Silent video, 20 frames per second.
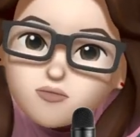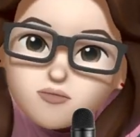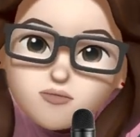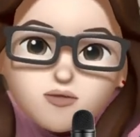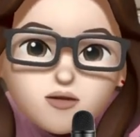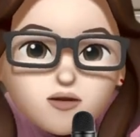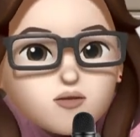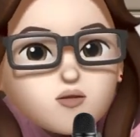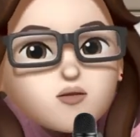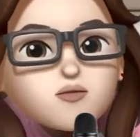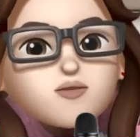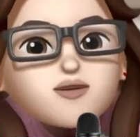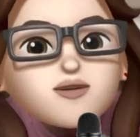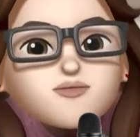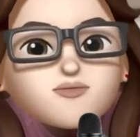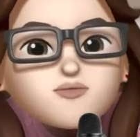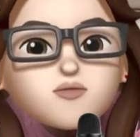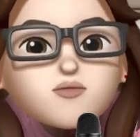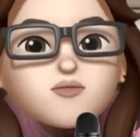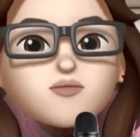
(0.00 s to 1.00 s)
Still not
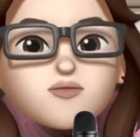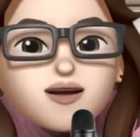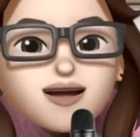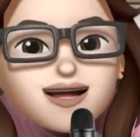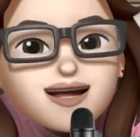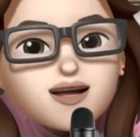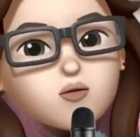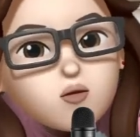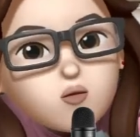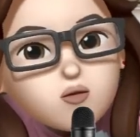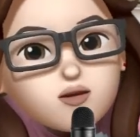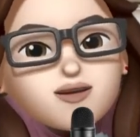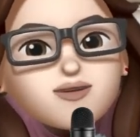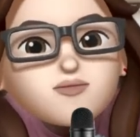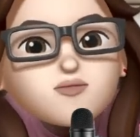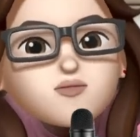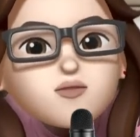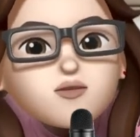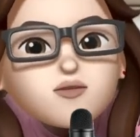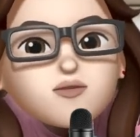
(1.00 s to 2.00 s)
working or
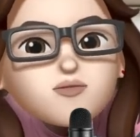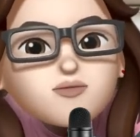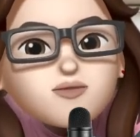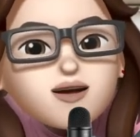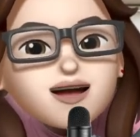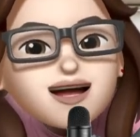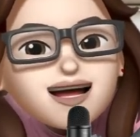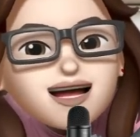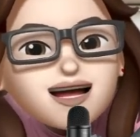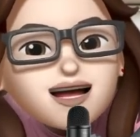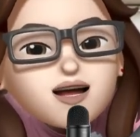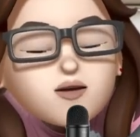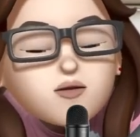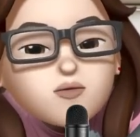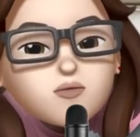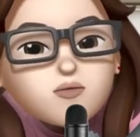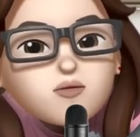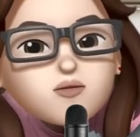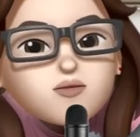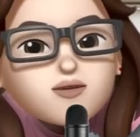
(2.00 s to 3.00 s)
getting error codes like
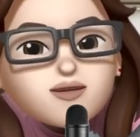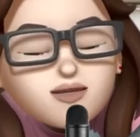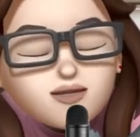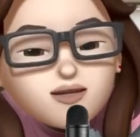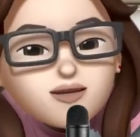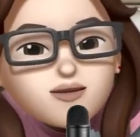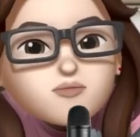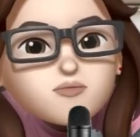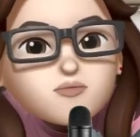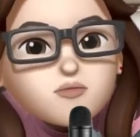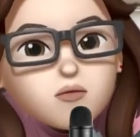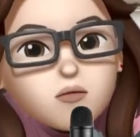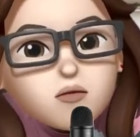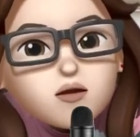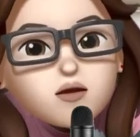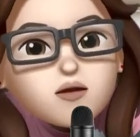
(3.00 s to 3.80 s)
4013?